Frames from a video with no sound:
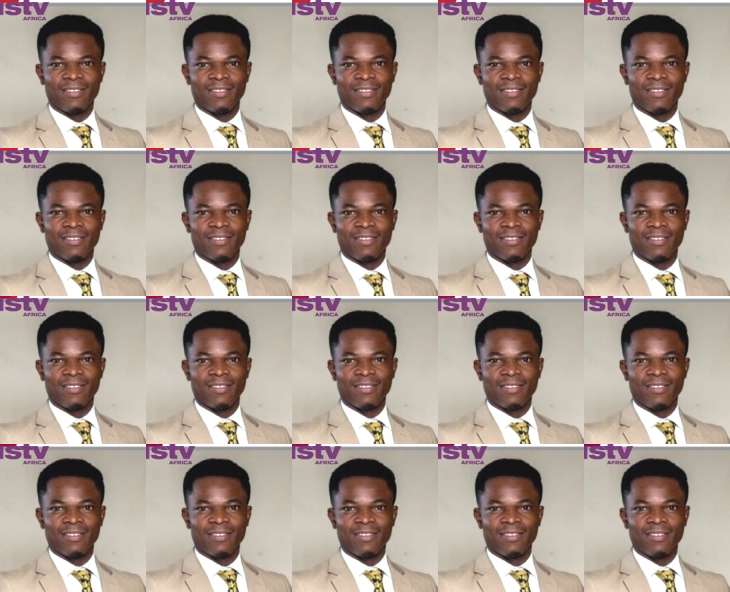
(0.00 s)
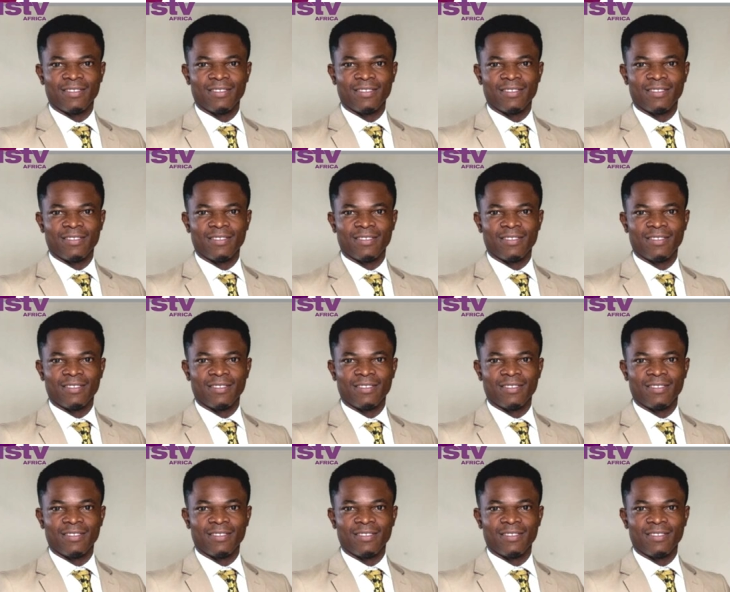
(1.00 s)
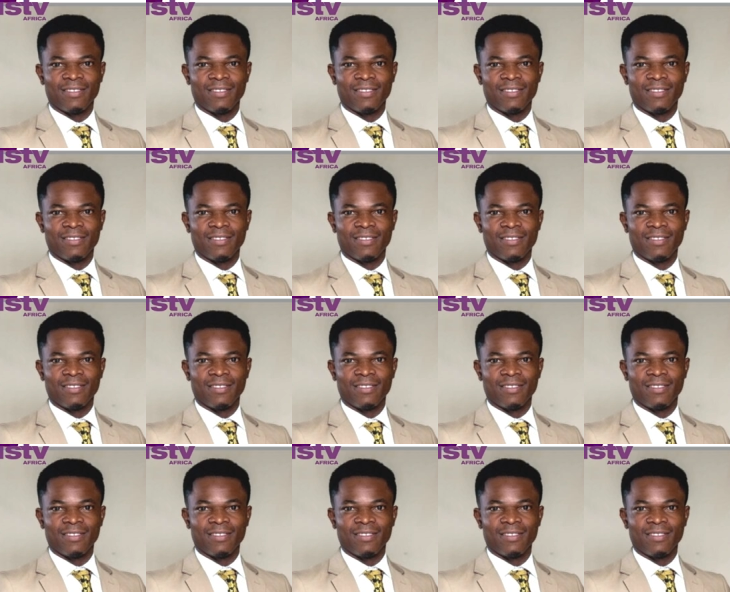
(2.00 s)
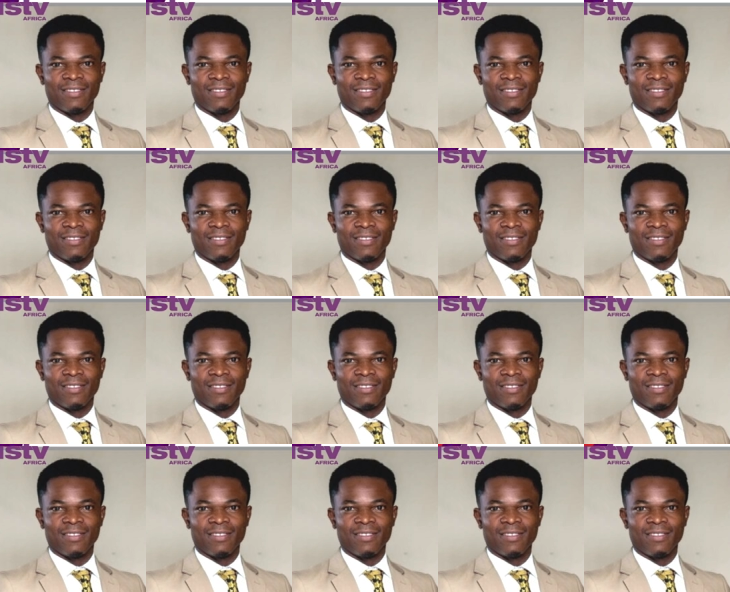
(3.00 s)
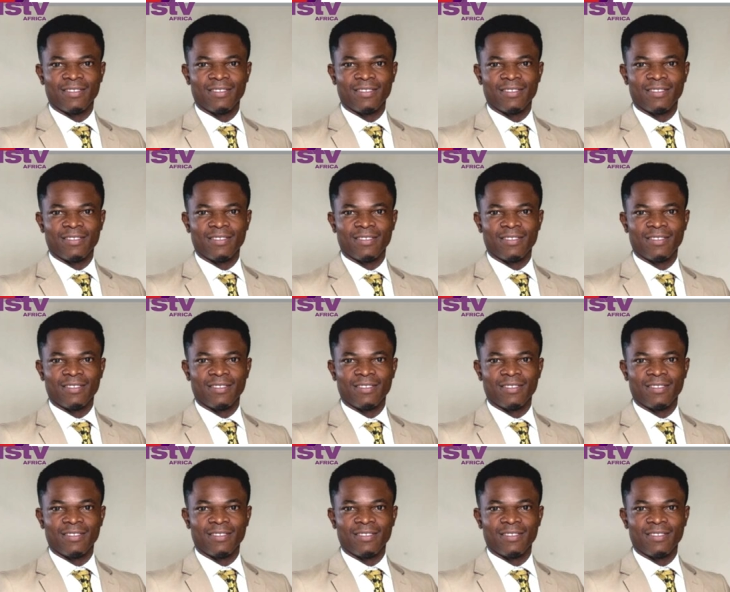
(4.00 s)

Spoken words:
(silence)